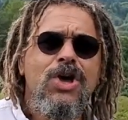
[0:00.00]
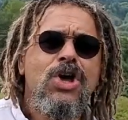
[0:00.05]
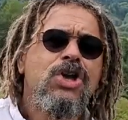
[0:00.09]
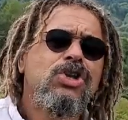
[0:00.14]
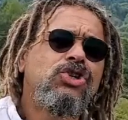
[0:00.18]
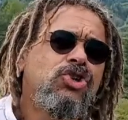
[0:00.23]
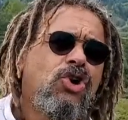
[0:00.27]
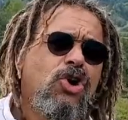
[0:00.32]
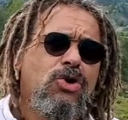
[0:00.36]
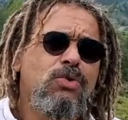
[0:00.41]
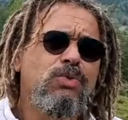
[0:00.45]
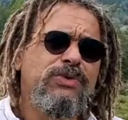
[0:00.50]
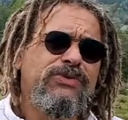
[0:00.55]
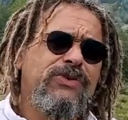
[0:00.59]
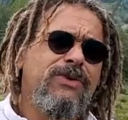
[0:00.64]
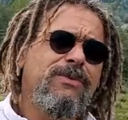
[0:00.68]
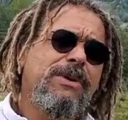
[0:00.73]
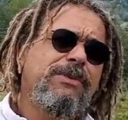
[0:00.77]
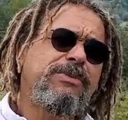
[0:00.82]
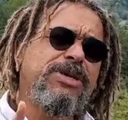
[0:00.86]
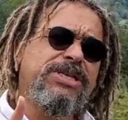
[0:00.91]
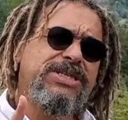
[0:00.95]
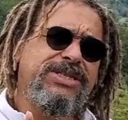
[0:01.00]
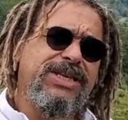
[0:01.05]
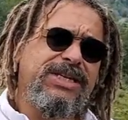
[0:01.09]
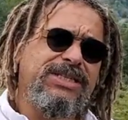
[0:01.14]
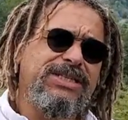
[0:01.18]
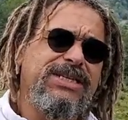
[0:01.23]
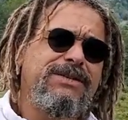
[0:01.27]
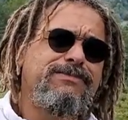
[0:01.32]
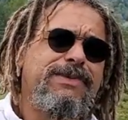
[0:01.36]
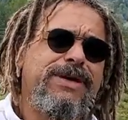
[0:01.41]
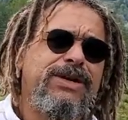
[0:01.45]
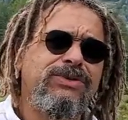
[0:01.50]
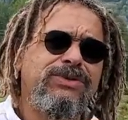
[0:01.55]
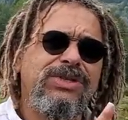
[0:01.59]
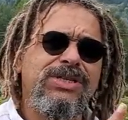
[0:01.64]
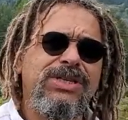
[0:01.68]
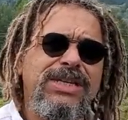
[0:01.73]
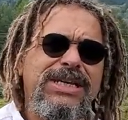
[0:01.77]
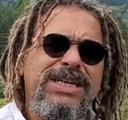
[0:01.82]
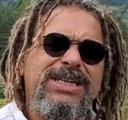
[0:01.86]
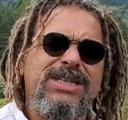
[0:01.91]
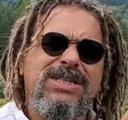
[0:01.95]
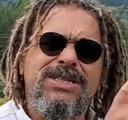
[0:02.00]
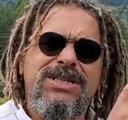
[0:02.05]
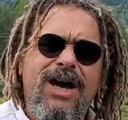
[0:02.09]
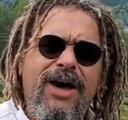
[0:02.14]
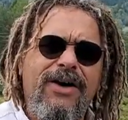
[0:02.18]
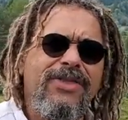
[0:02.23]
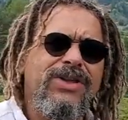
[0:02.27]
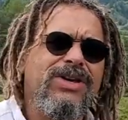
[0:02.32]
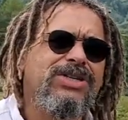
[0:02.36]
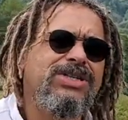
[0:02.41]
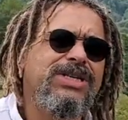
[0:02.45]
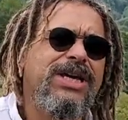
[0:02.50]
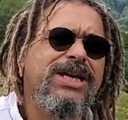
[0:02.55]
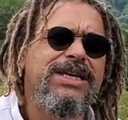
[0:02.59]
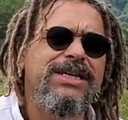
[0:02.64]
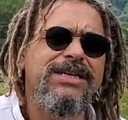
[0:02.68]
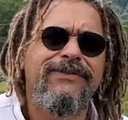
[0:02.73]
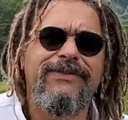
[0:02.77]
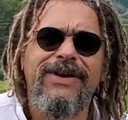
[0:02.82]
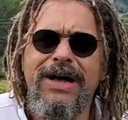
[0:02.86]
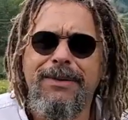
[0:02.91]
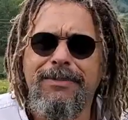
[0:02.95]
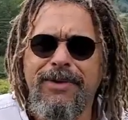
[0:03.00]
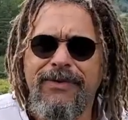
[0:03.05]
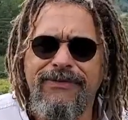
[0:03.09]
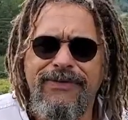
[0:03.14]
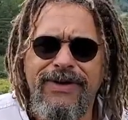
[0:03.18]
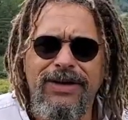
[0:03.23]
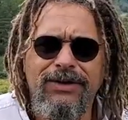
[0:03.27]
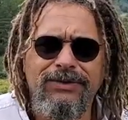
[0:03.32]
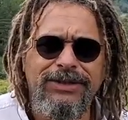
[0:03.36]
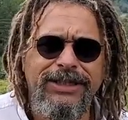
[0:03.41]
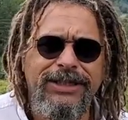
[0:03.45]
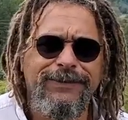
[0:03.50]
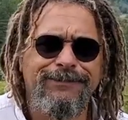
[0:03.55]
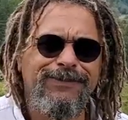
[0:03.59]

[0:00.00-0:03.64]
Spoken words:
John was from about 16 miles to the east on the other side of Aberfeldy.